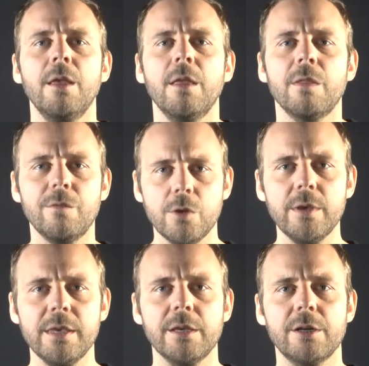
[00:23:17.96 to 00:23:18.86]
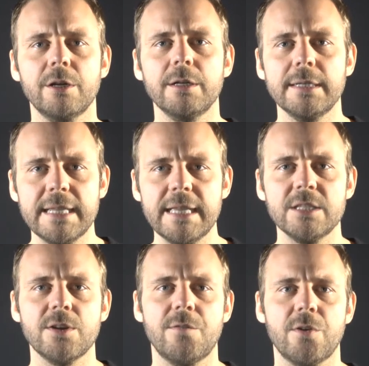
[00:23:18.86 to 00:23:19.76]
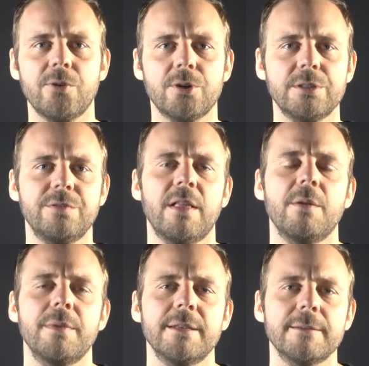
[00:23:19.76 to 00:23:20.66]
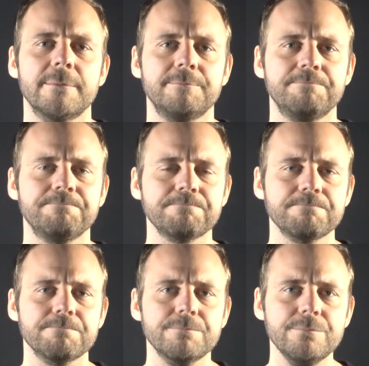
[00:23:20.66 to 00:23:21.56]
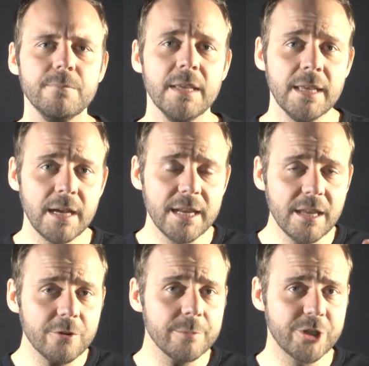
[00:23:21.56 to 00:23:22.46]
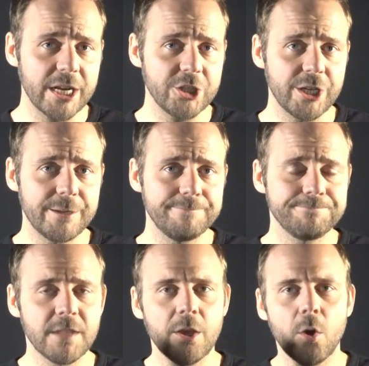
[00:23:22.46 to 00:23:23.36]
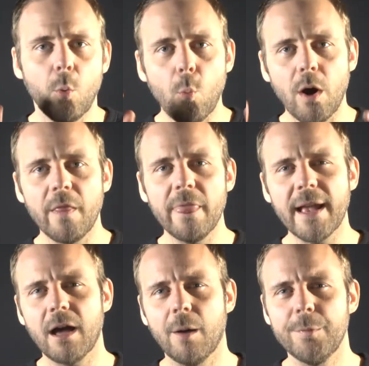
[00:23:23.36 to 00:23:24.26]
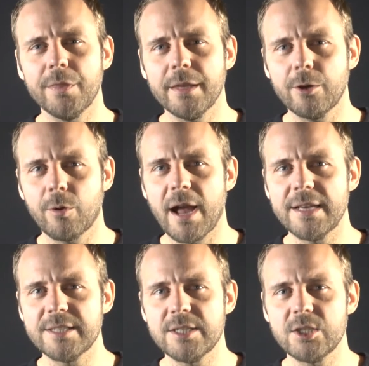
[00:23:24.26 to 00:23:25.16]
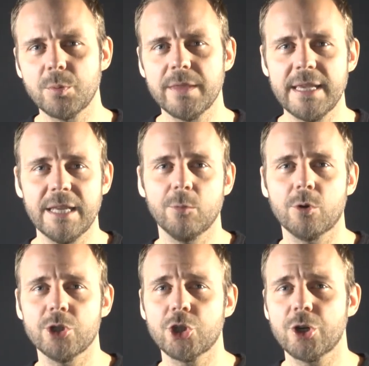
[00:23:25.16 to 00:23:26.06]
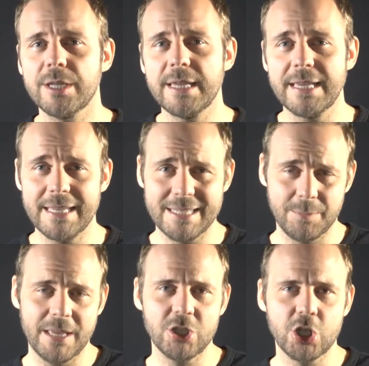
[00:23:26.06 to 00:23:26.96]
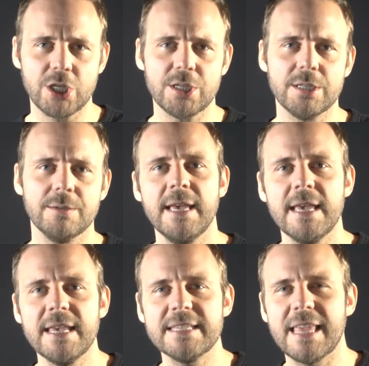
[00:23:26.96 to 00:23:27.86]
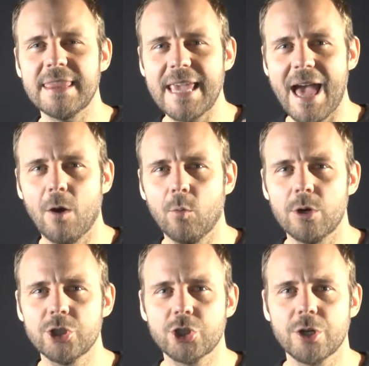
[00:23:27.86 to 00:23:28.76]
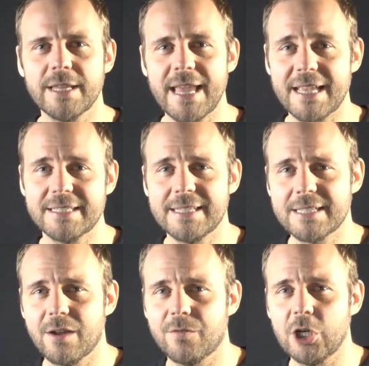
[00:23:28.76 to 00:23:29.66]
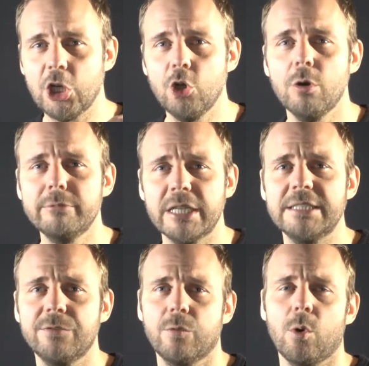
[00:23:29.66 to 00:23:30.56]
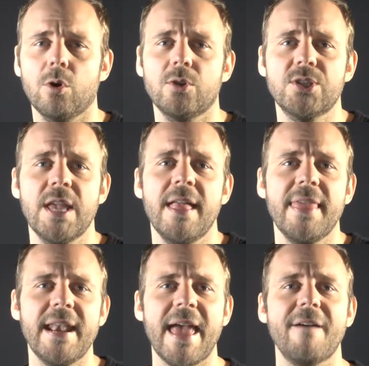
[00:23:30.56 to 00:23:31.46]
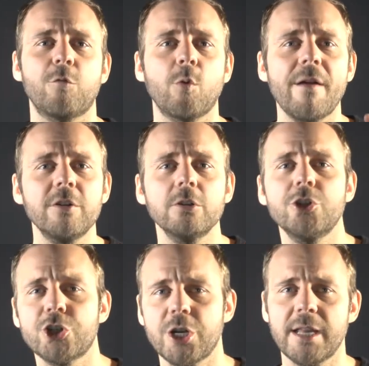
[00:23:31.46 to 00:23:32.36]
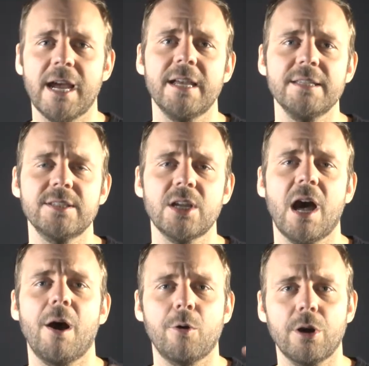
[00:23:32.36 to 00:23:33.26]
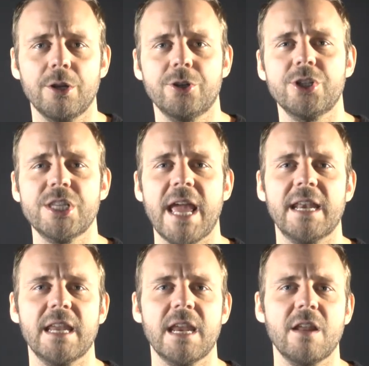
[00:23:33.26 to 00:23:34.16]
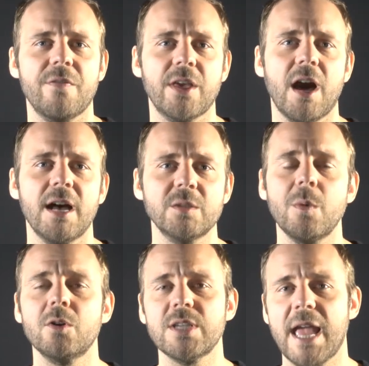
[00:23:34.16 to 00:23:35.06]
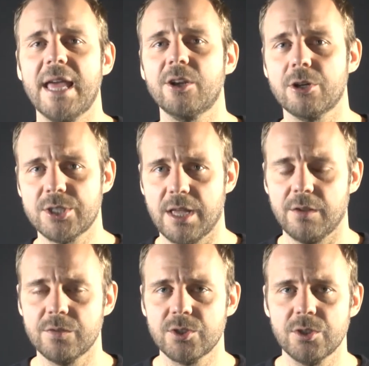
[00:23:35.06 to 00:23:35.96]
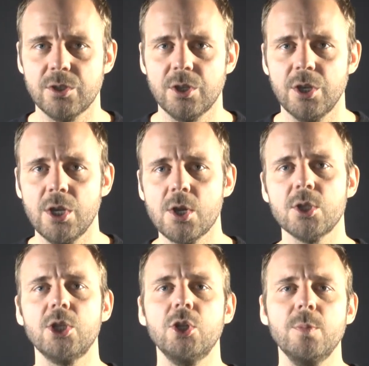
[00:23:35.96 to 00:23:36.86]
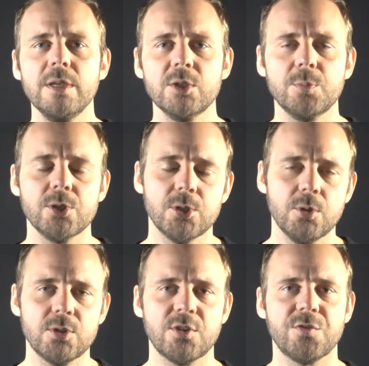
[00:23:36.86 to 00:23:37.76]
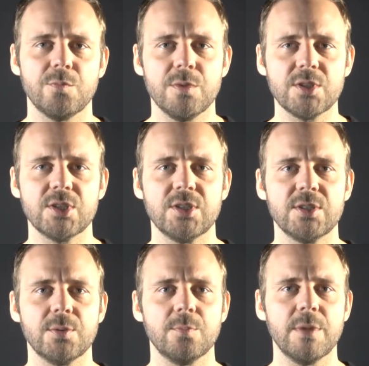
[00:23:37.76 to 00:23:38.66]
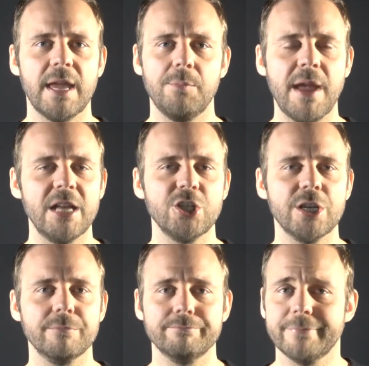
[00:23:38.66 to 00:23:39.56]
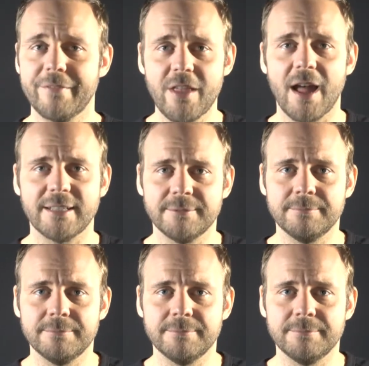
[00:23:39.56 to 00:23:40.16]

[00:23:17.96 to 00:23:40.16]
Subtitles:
The view here needs further development. Another objection, one that commonly arises when the inward journey is mentioned, is that the outward journey has discovered new objective worlds that have revolutionized our understanding of the cosmos and ourselves. The dubious pursuits of mysticism and magic have not.